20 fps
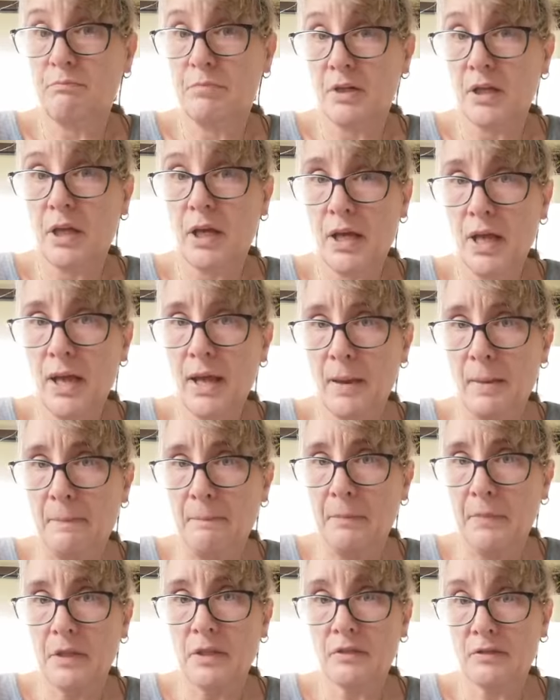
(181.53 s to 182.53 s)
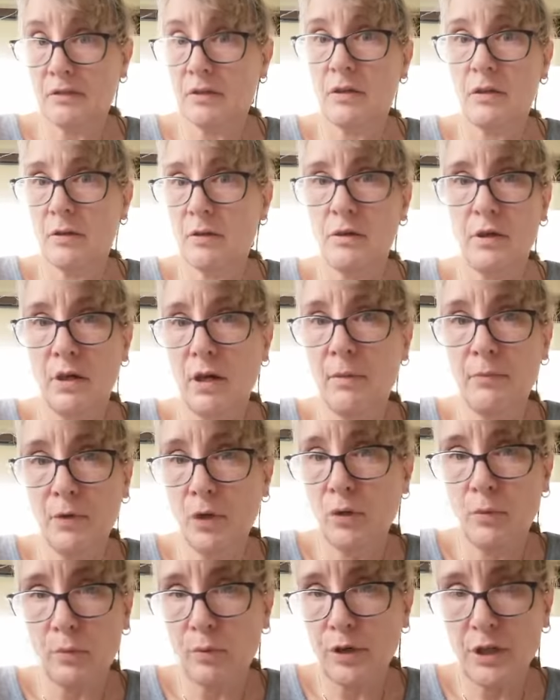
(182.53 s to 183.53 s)
but I am. So I'm
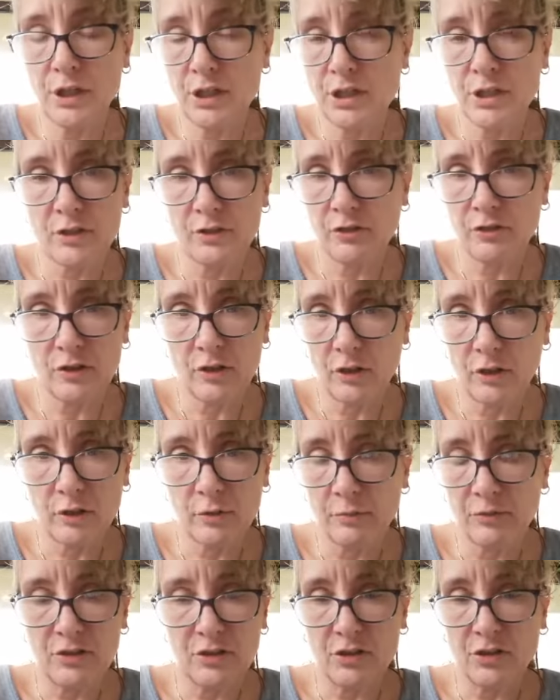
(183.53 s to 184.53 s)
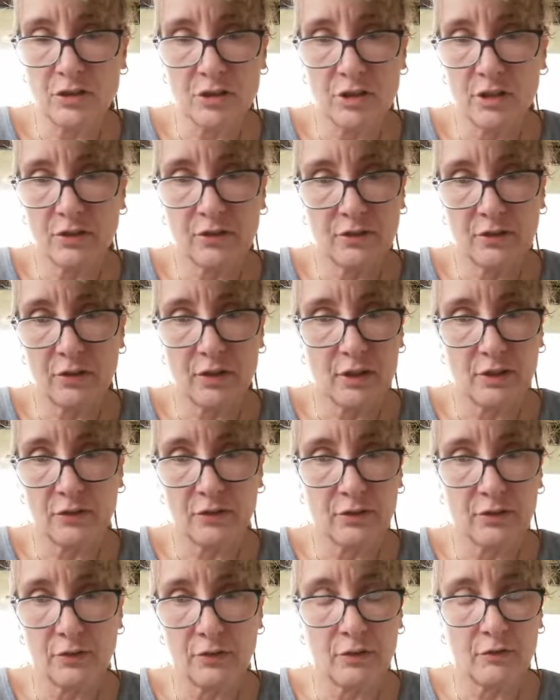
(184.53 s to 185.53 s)
not preaching circumcision as
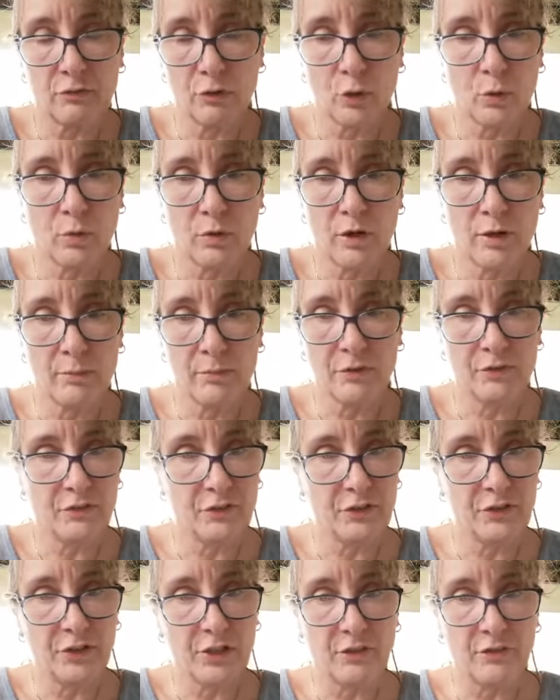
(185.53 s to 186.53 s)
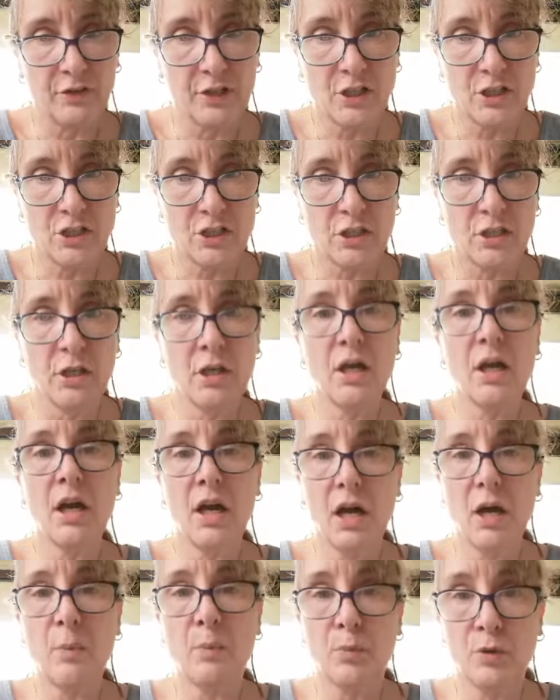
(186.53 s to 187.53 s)
a requirement for salvation.
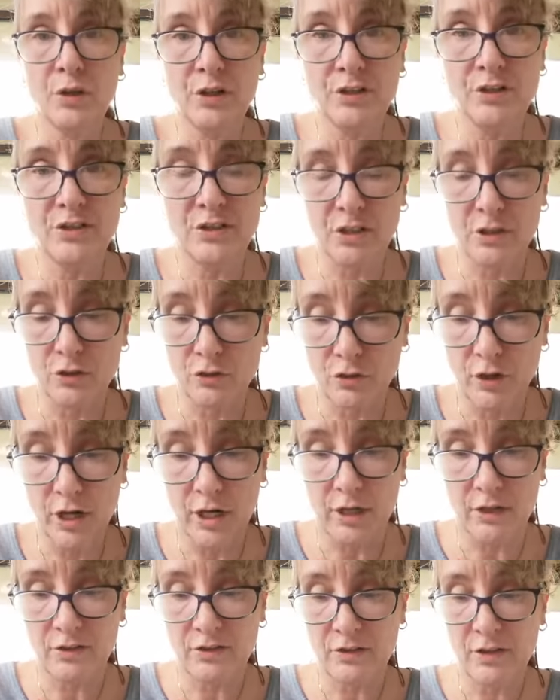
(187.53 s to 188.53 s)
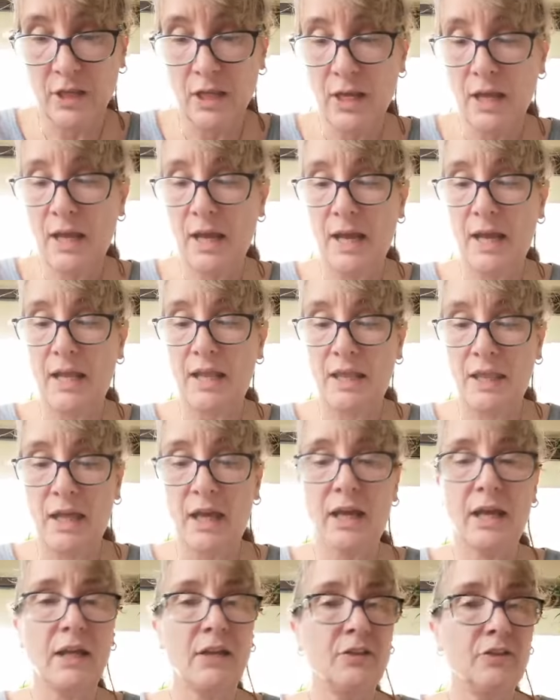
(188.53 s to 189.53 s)
I'm preaching grace, and
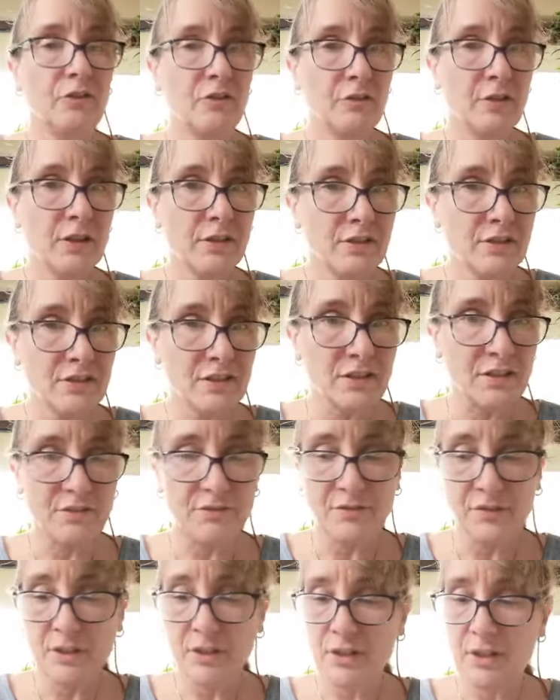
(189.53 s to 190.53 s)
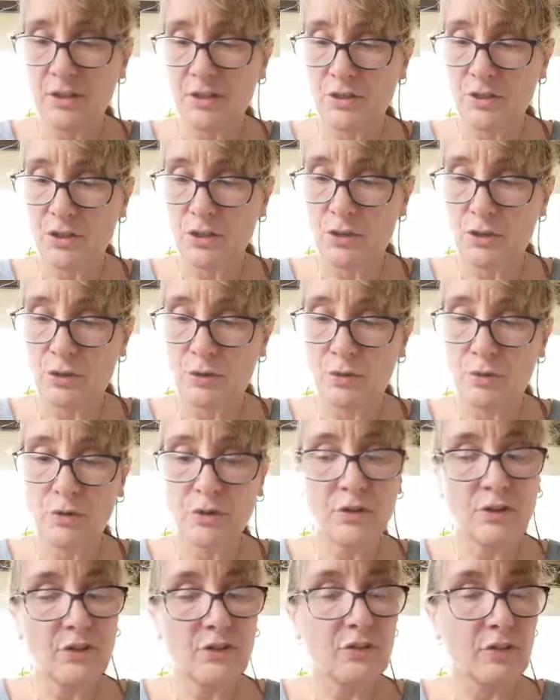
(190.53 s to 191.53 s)
that is offensive
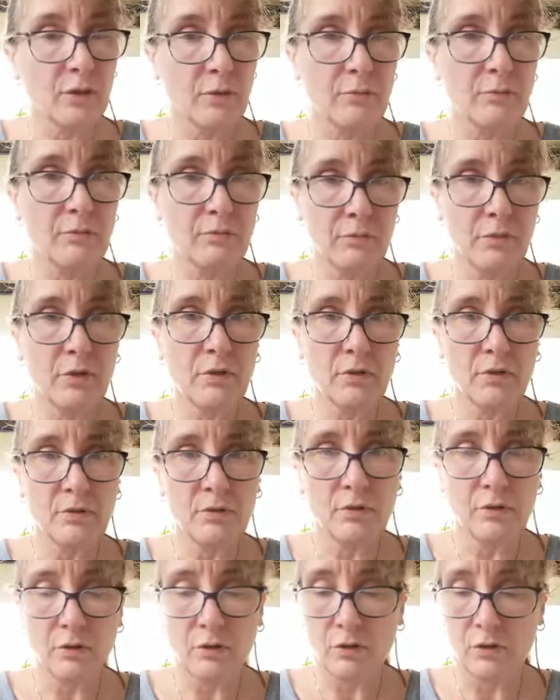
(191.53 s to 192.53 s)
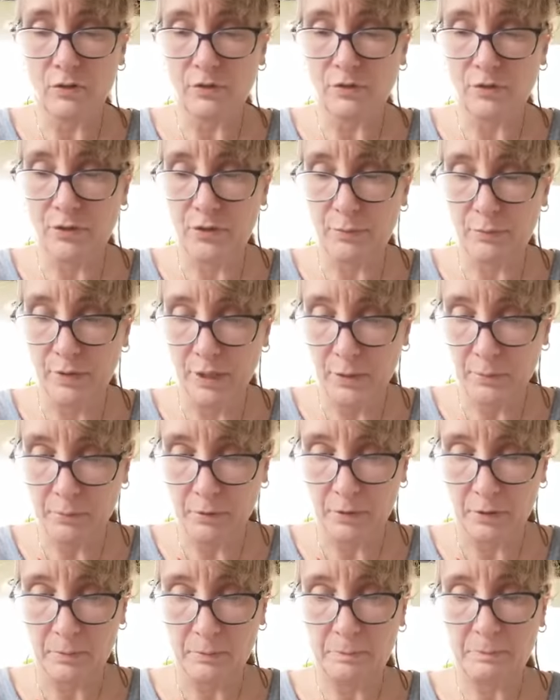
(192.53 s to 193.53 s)
to some of the
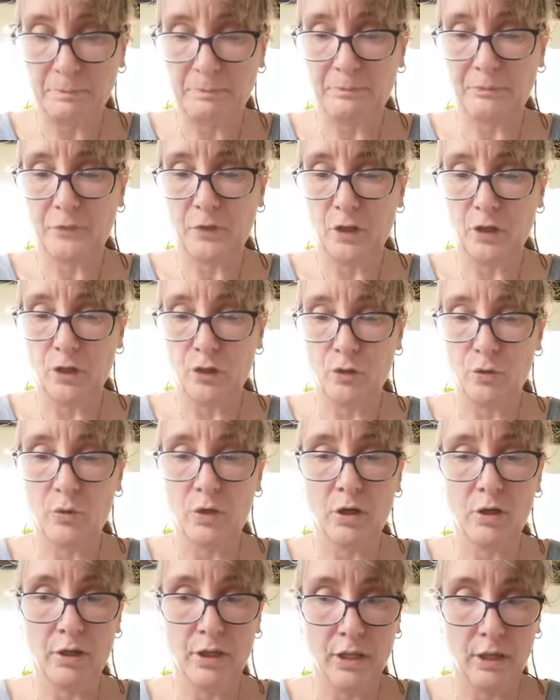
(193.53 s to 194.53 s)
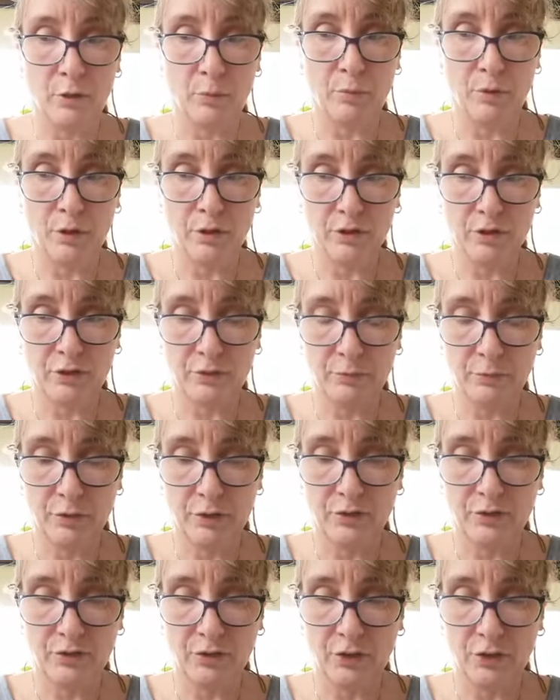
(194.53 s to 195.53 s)
people who are now
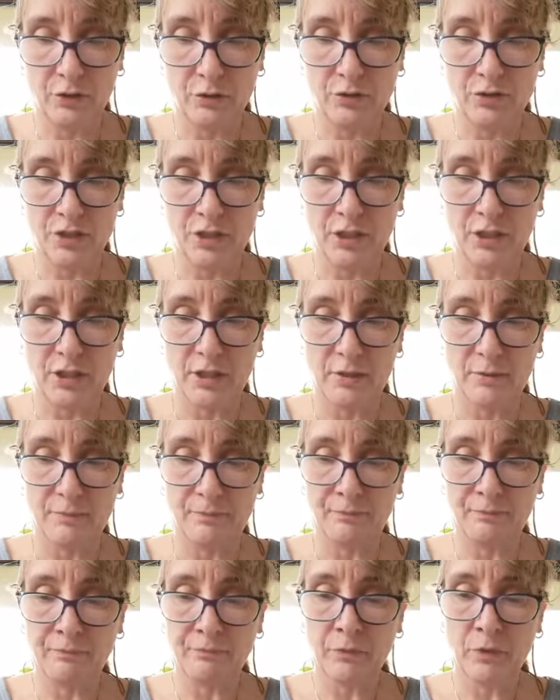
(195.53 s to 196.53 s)
persecuting him.